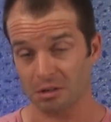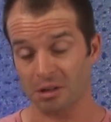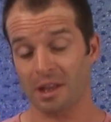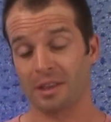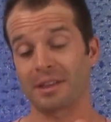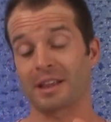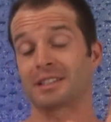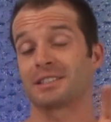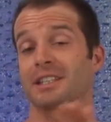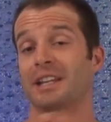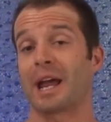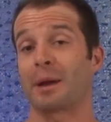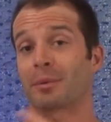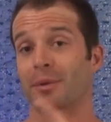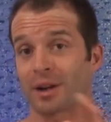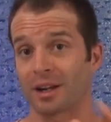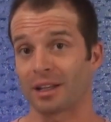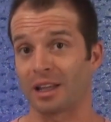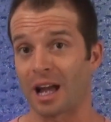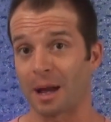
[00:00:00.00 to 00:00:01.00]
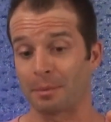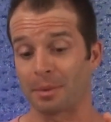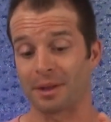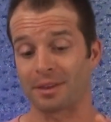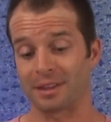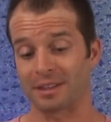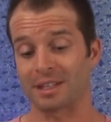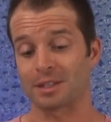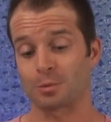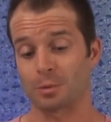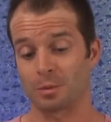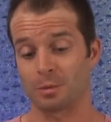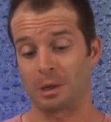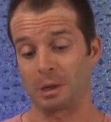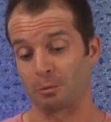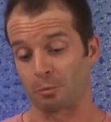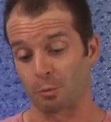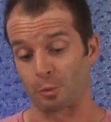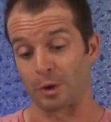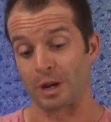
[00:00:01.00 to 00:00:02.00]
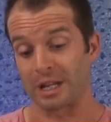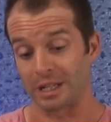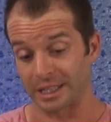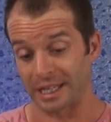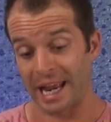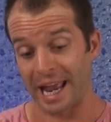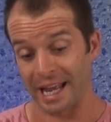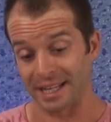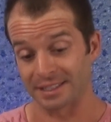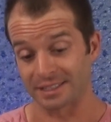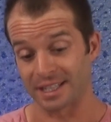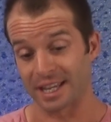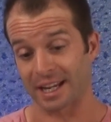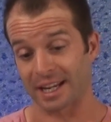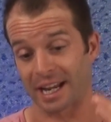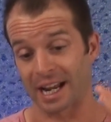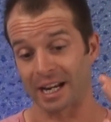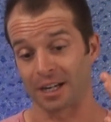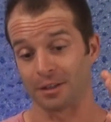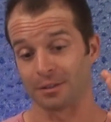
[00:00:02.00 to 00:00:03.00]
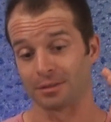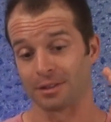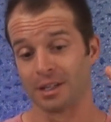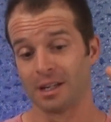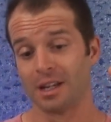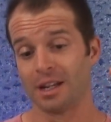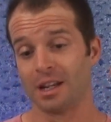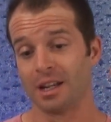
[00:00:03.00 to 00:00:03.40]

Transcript: I think I say apricot a lot, but I think it really has that kind of,